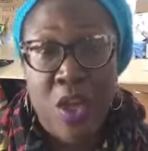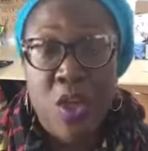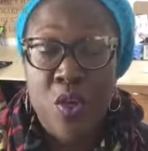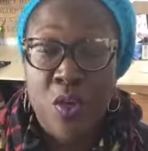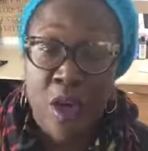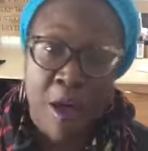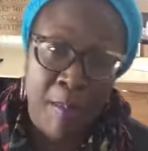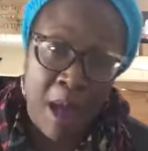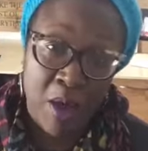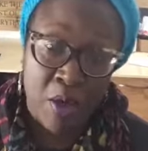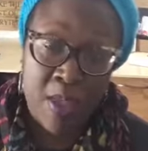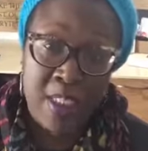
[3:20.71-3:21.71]
you'll come
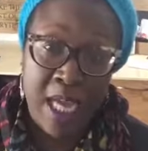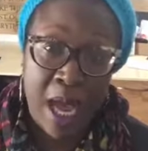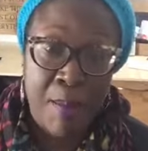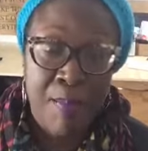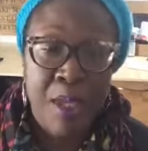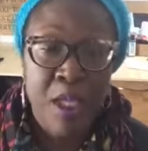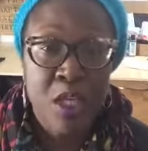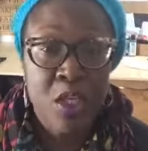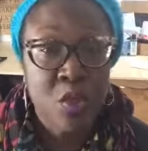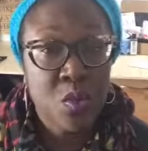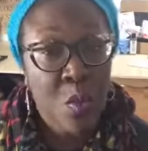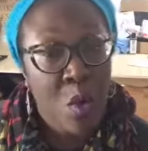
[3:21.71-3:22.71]
out on top, because
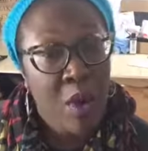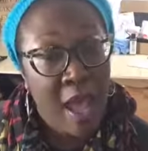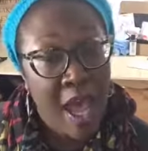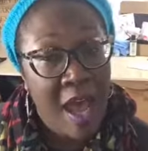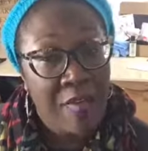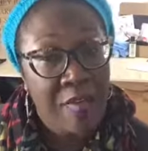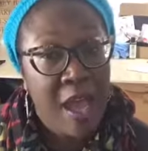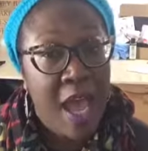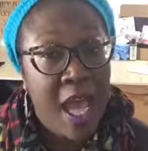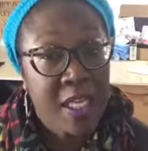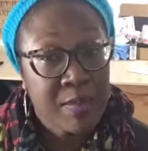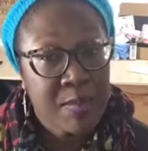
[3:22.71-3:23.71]
you won't have
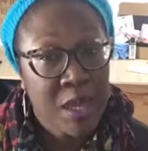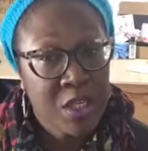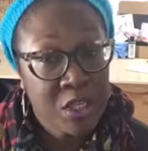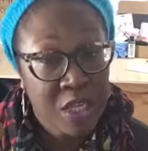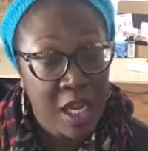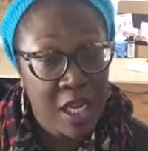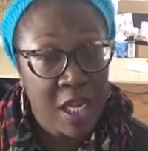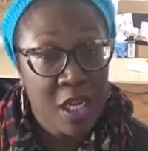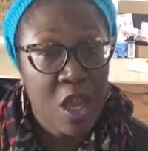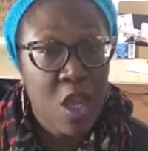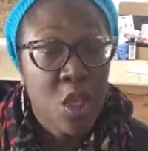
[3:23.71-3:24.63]
as much shedding,